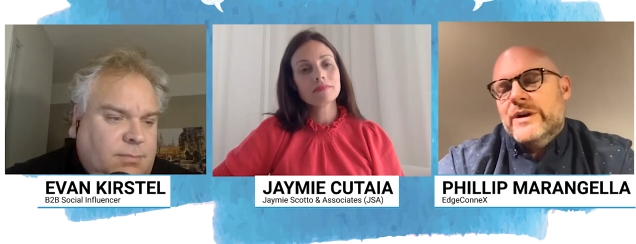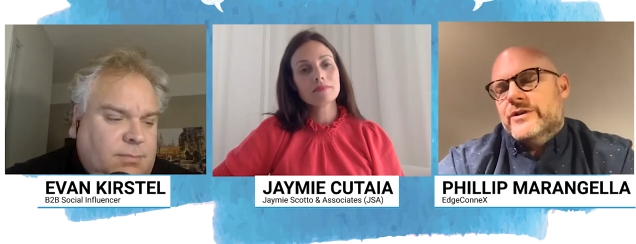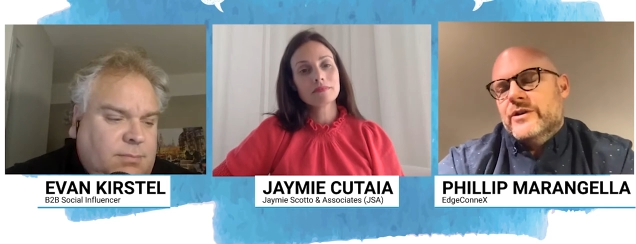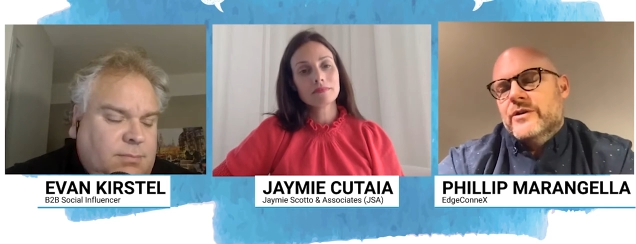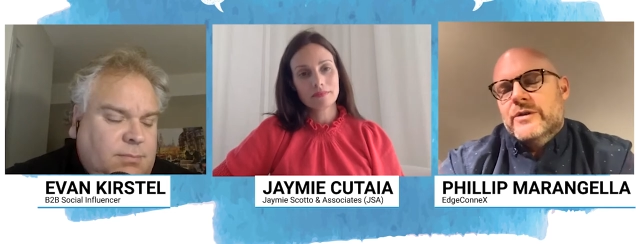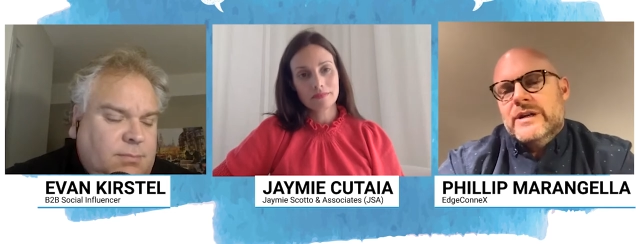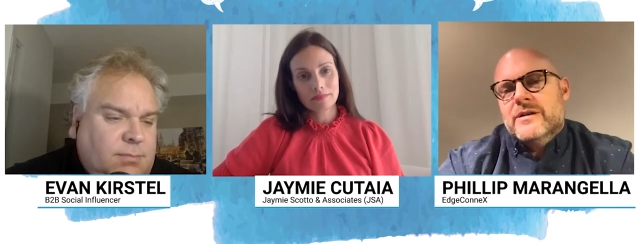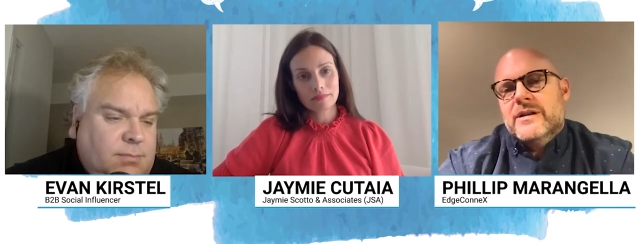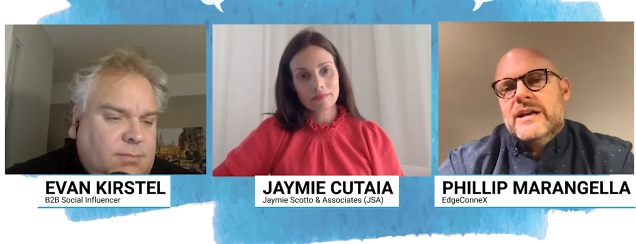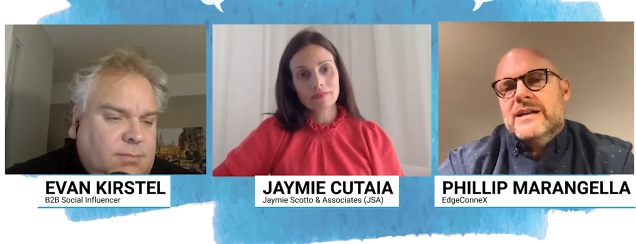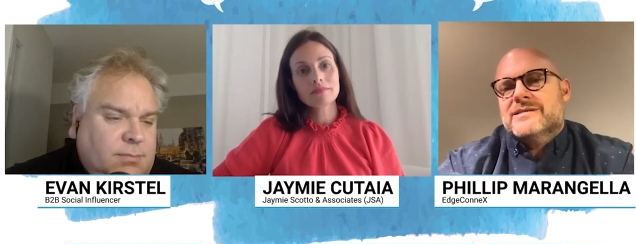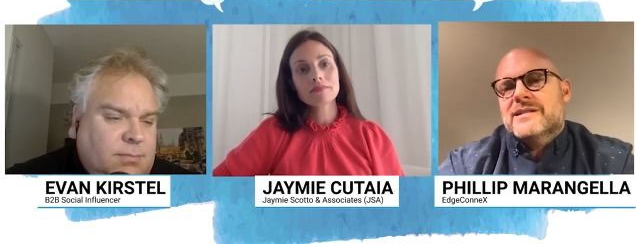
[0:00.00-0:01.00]
Speaker 1: do. And
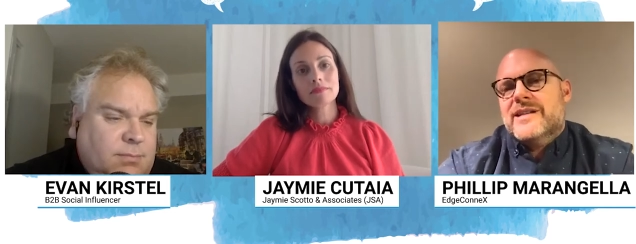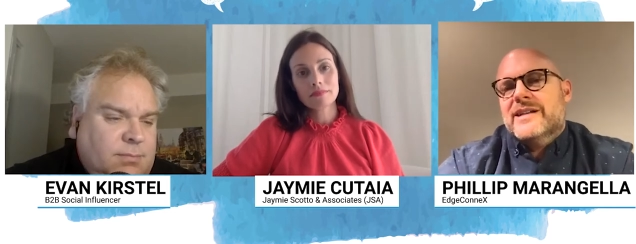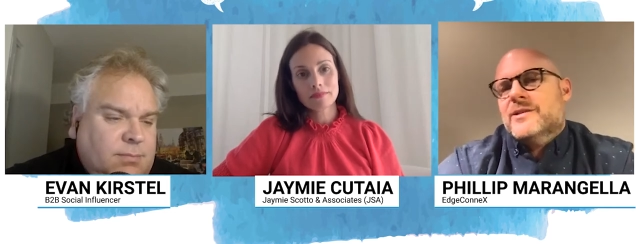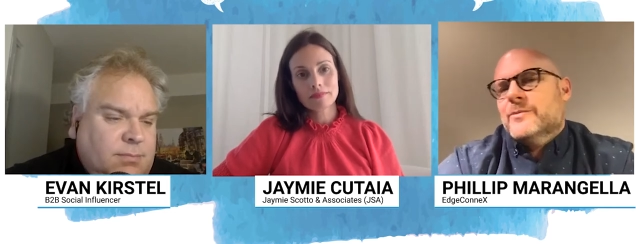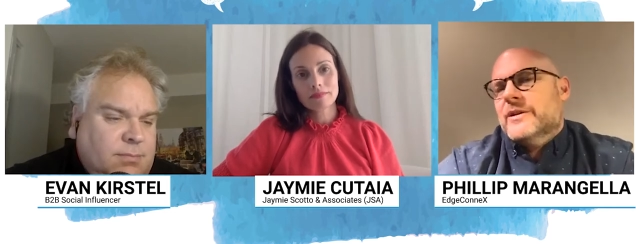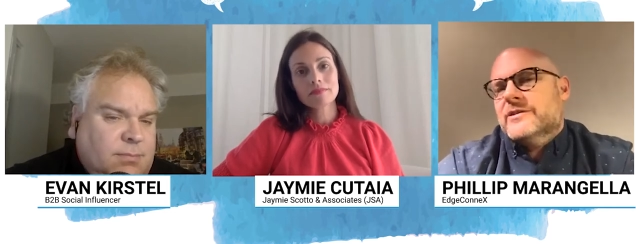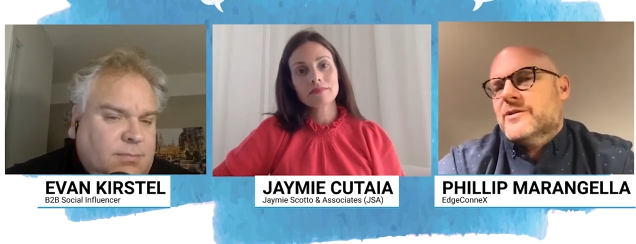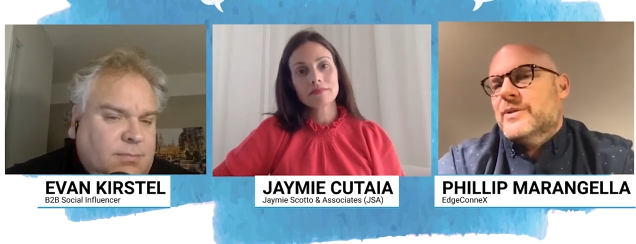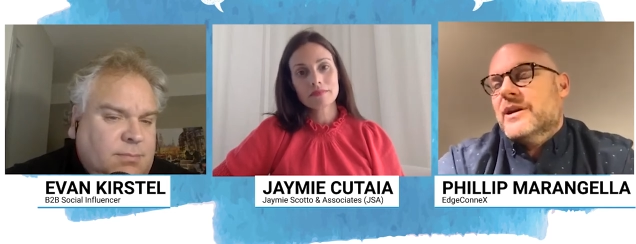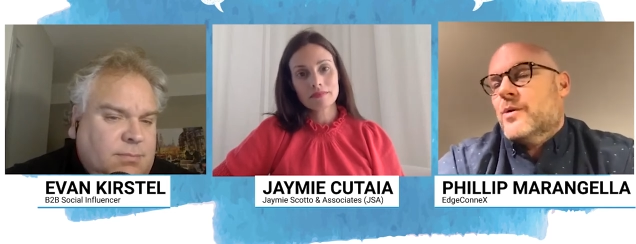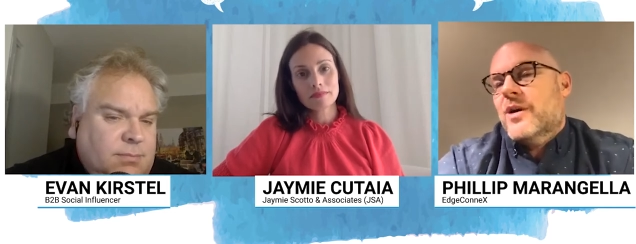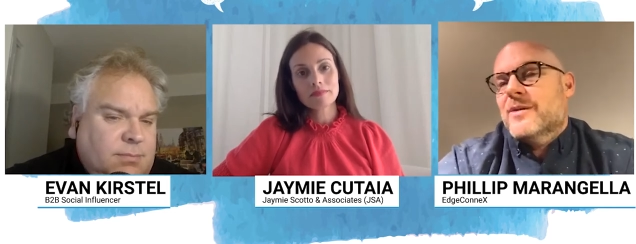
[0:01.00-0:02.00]
it's a testament to
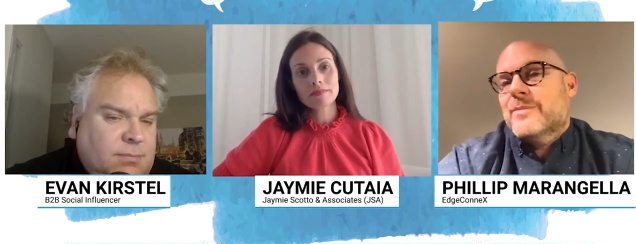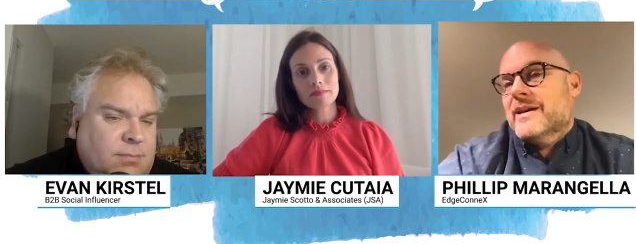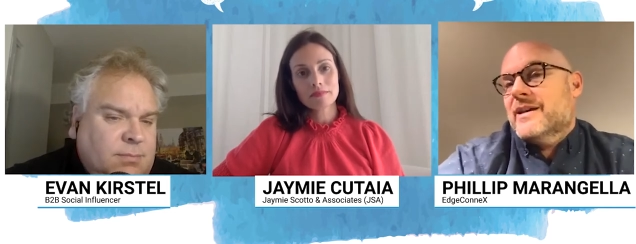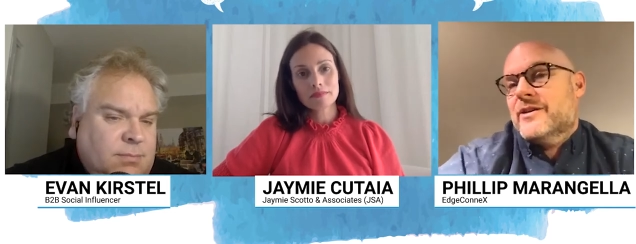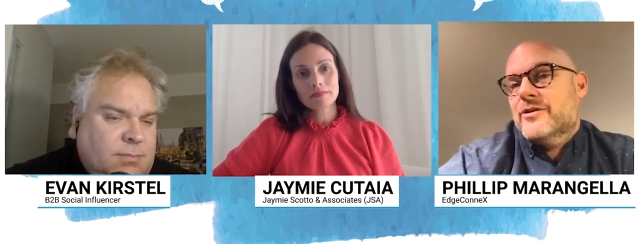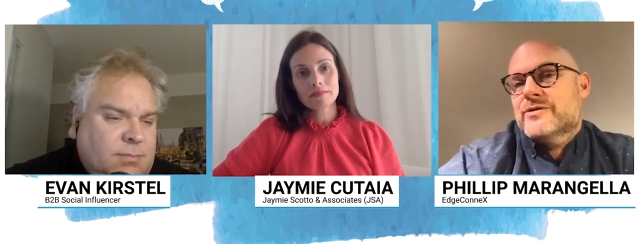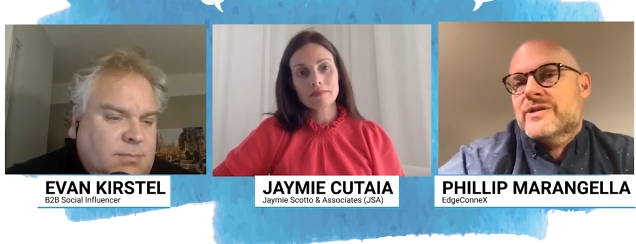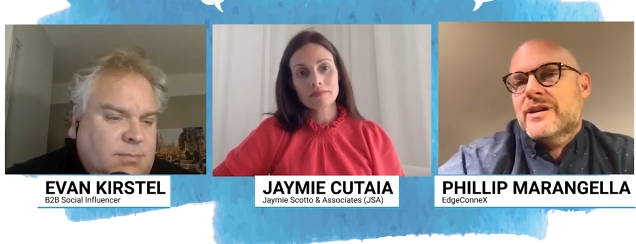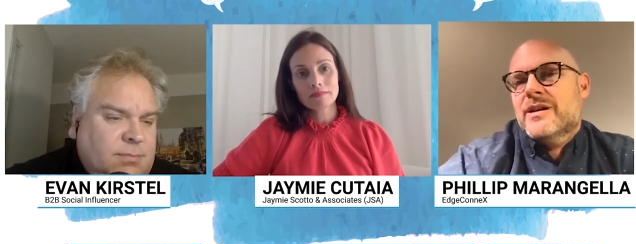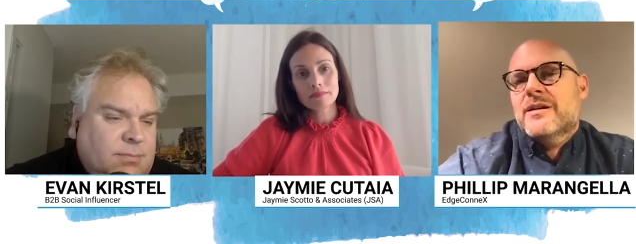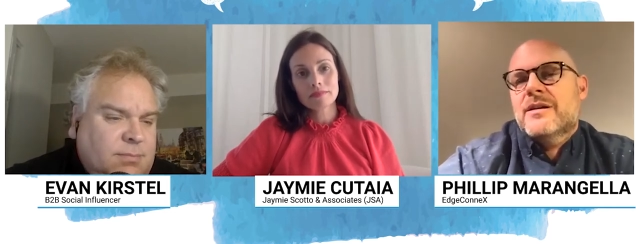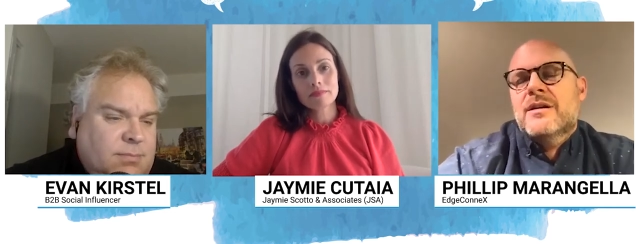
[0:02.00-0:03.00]
be acquired by
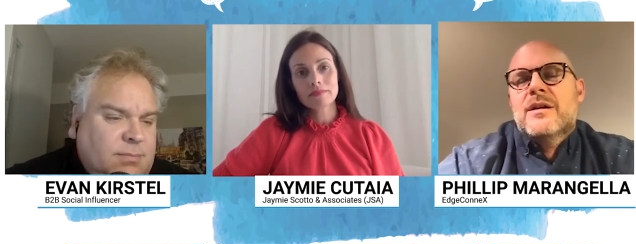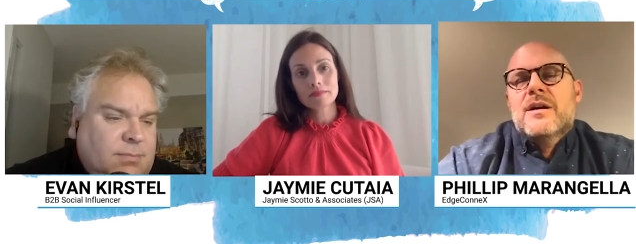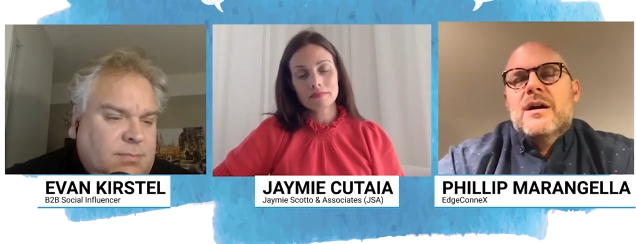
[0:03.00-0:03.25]
EQT,